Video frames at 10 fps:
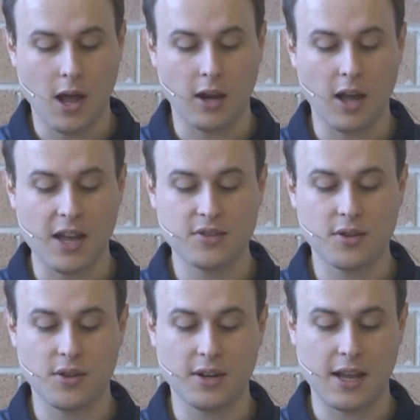a light
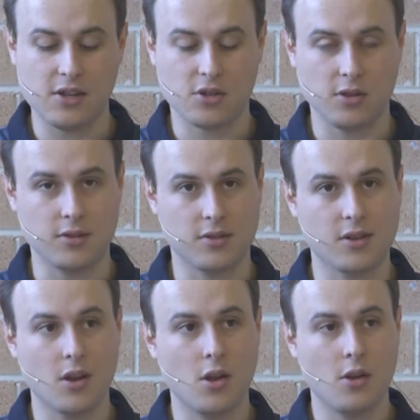to the
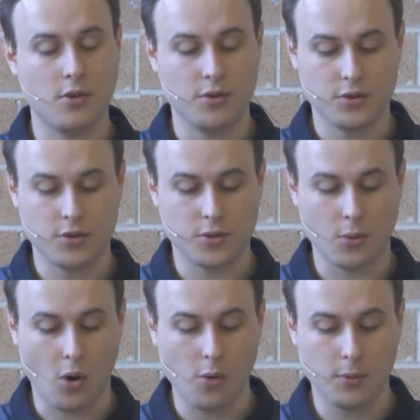nations,
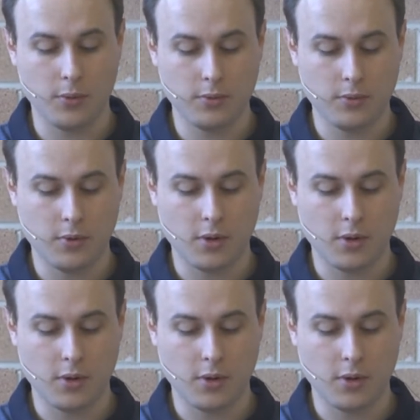to open